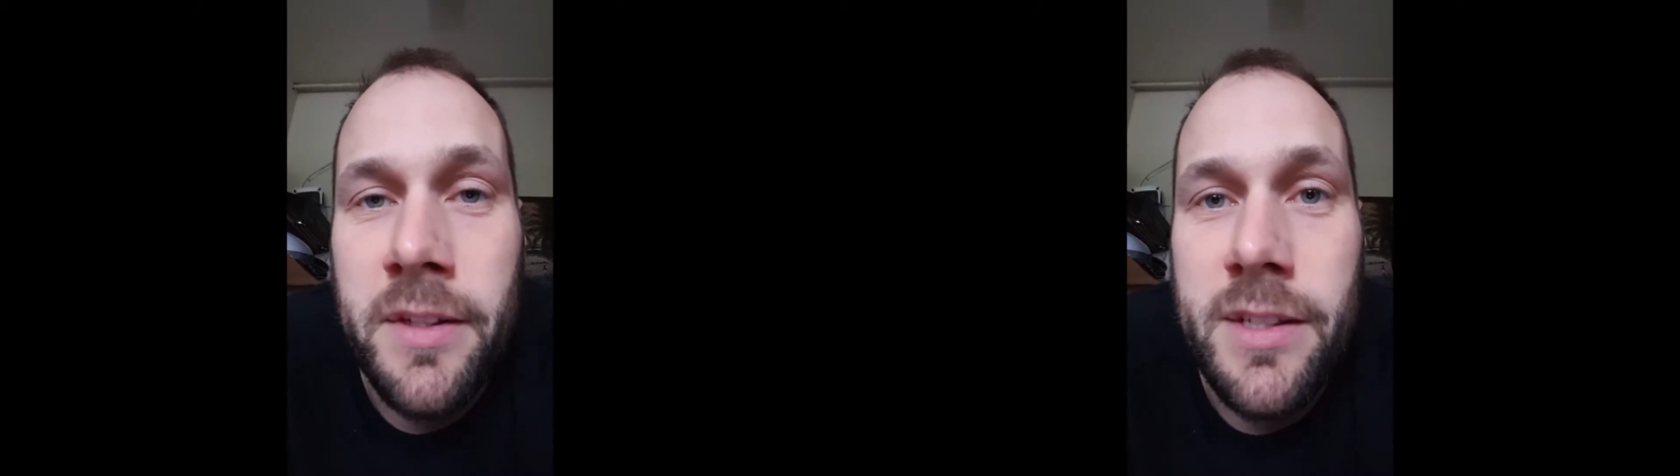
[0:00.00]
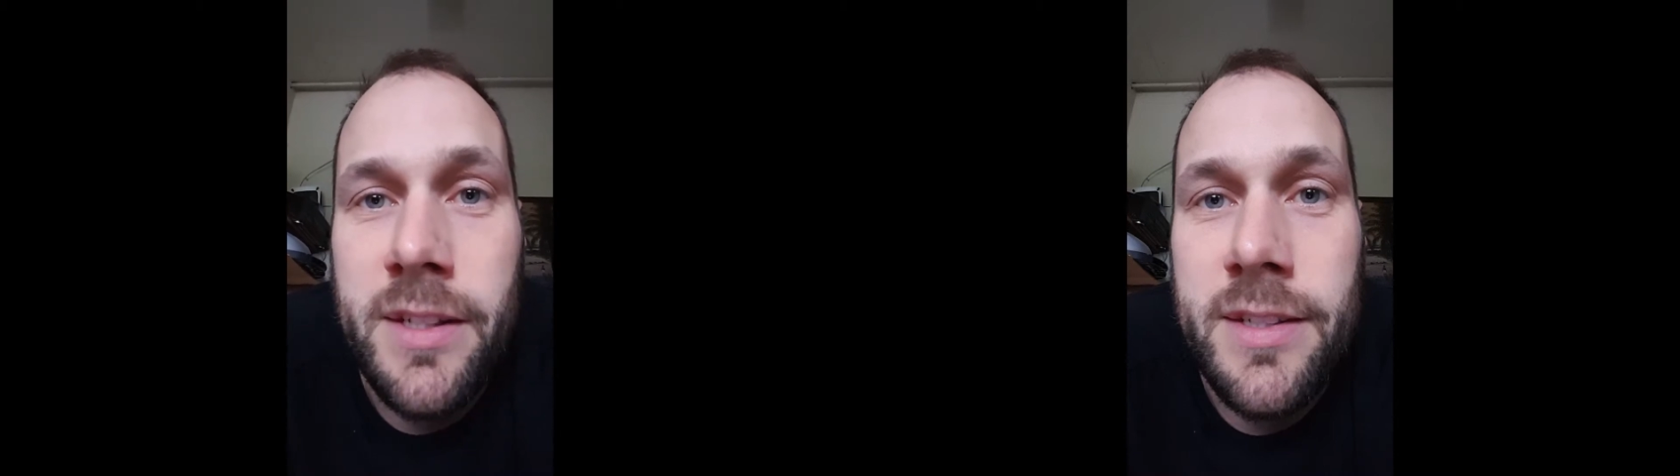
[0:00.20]

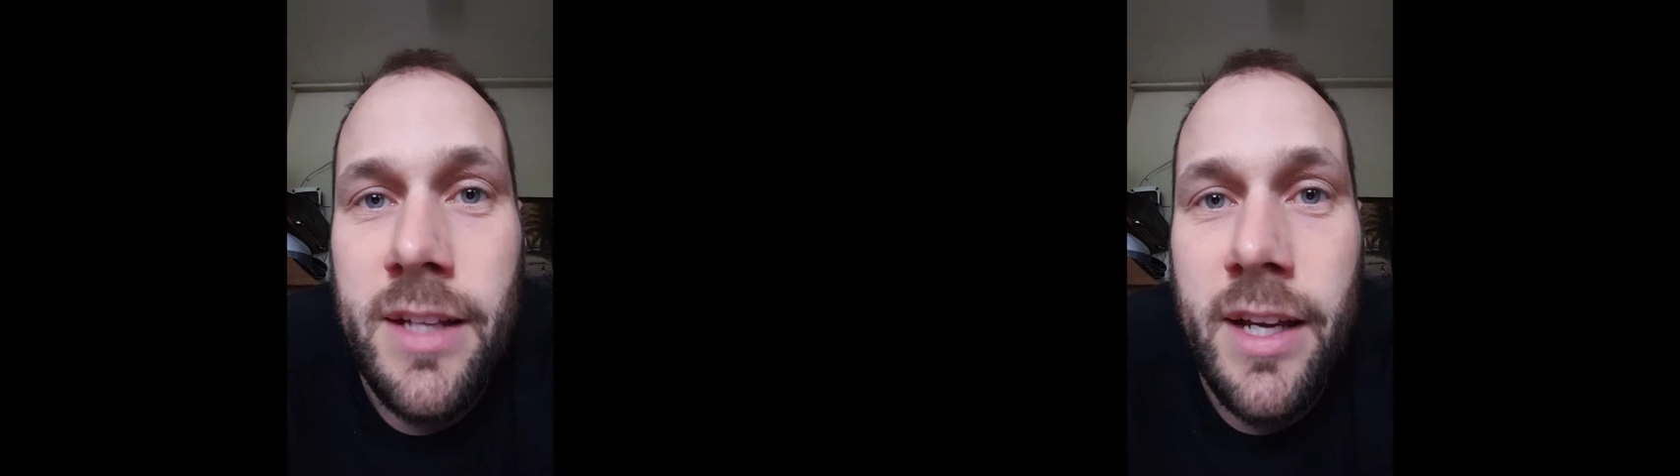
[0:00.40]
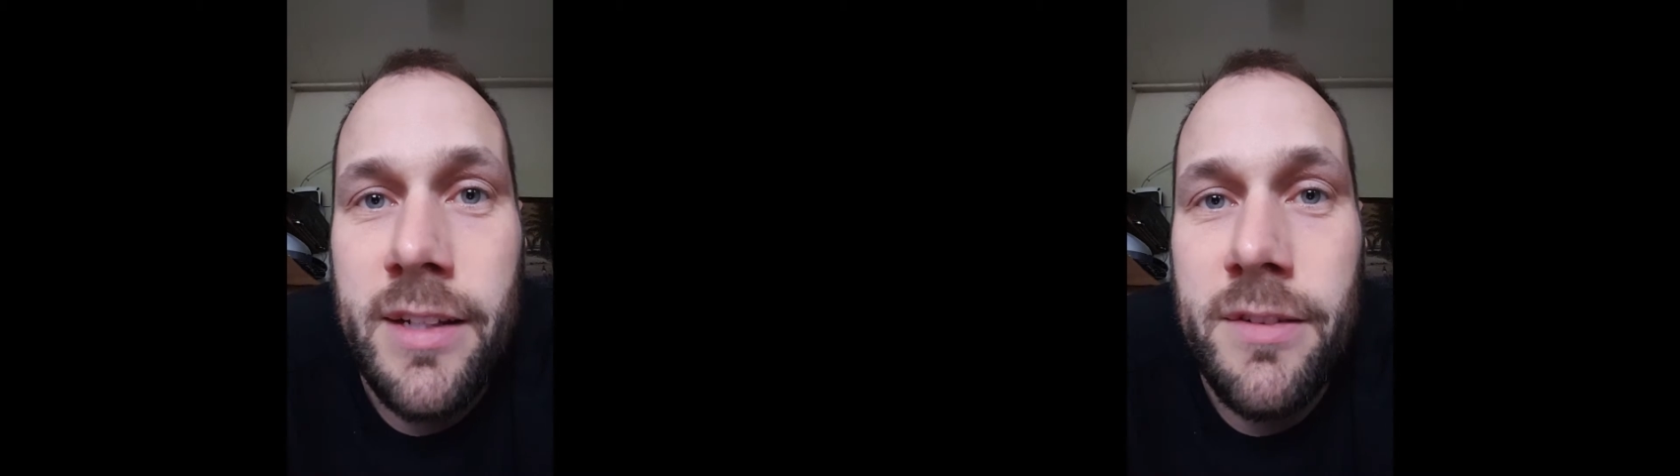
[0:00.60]
to
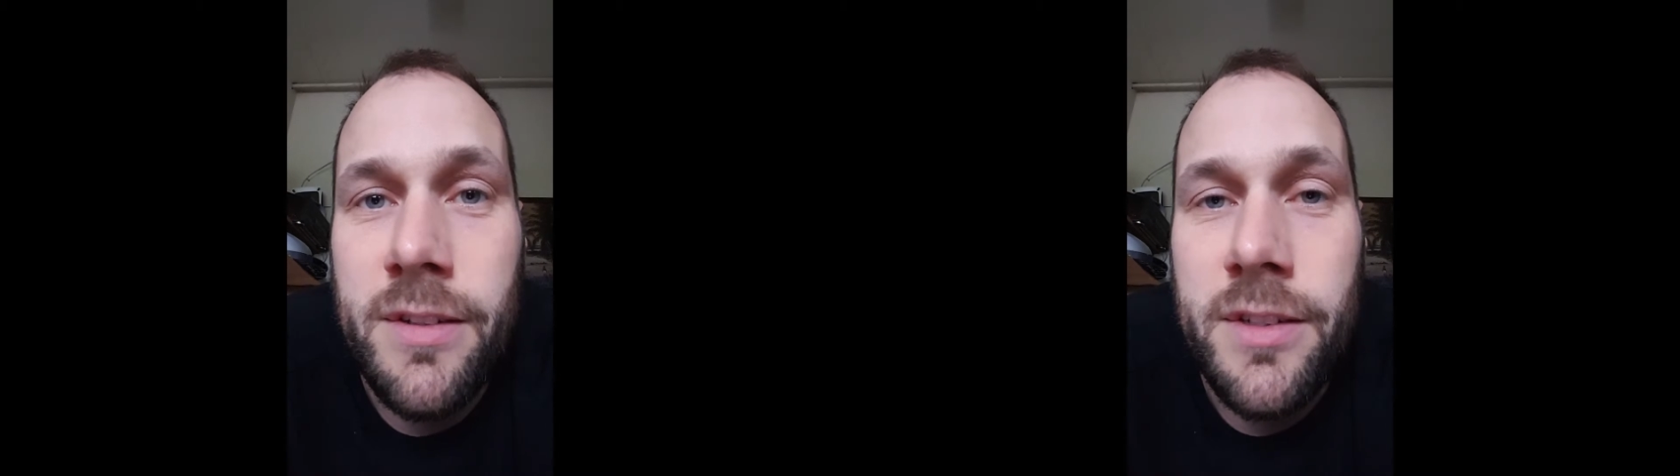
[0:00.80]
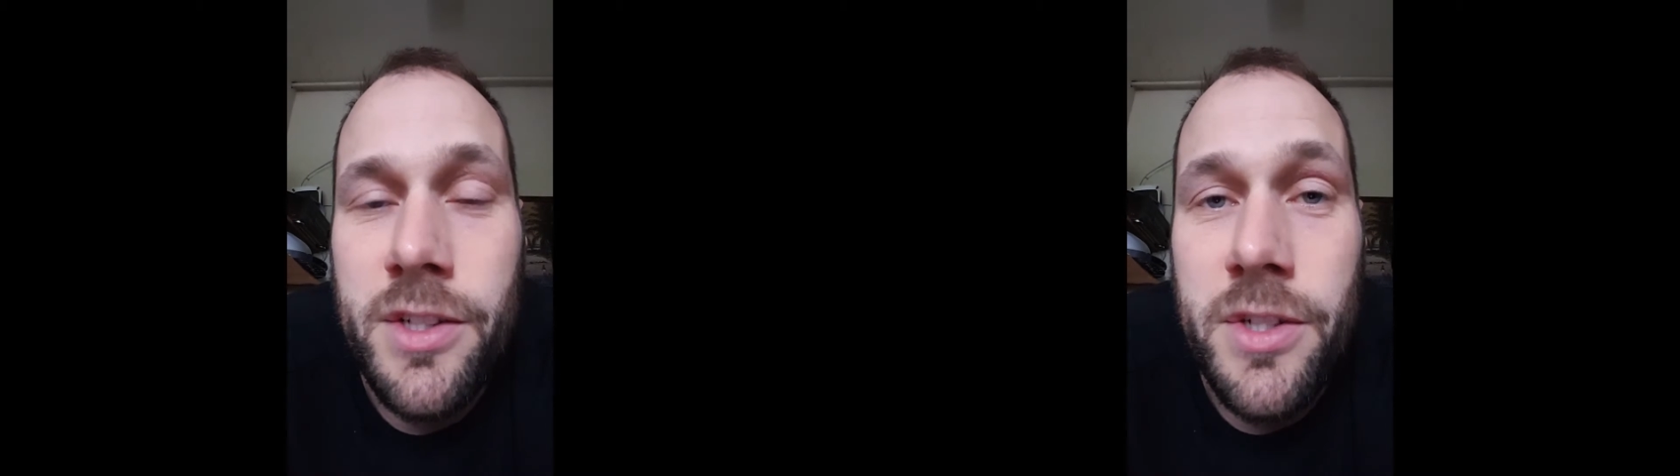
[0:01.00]
decide
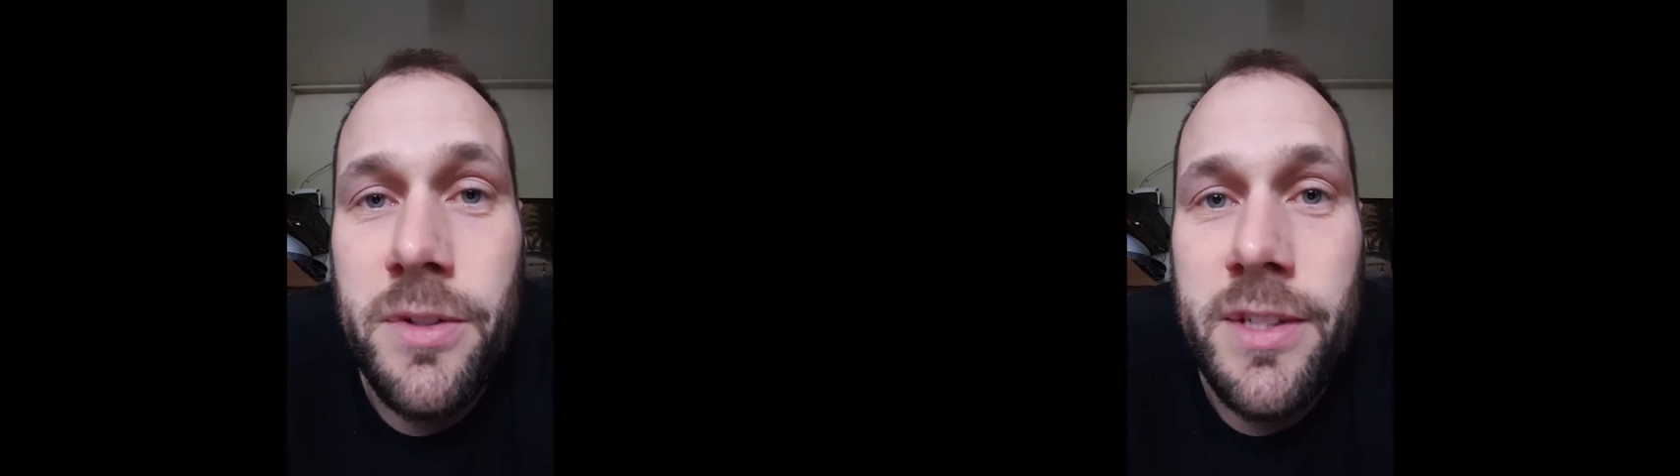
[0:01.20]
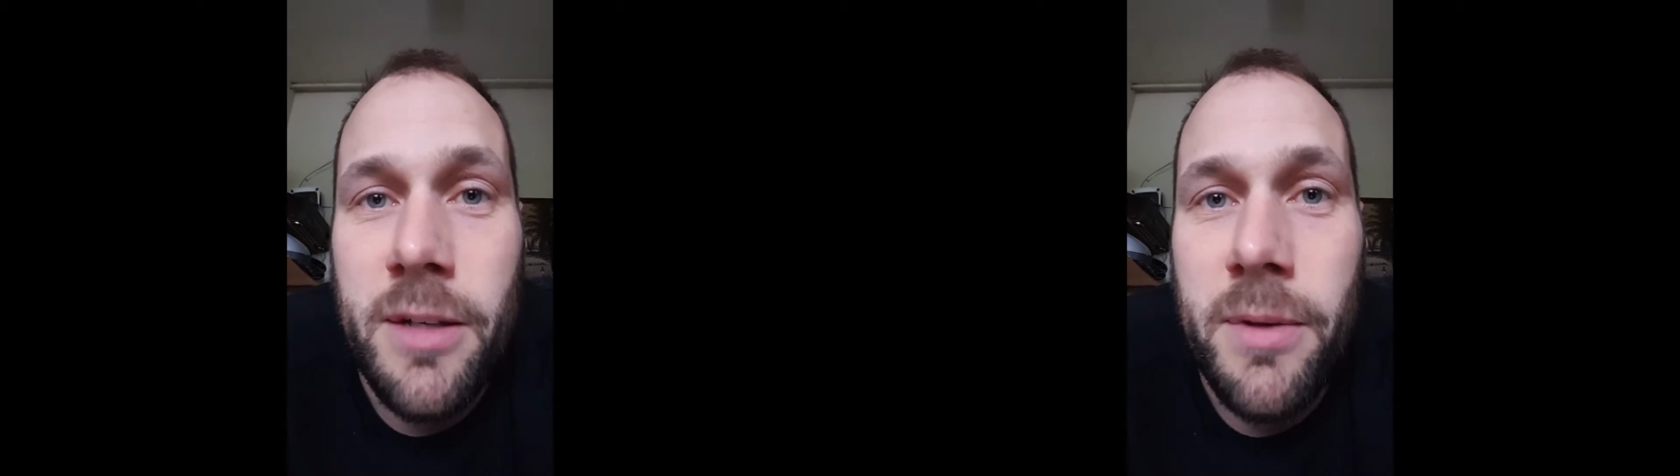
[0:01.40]
to
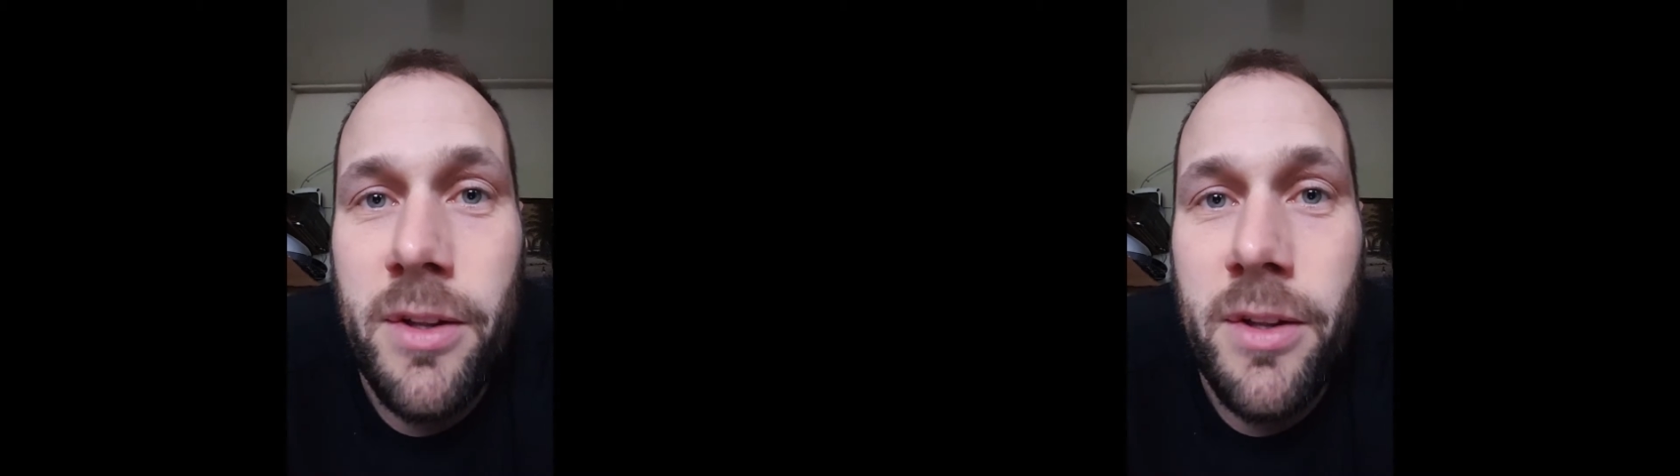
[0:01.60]
choose Him.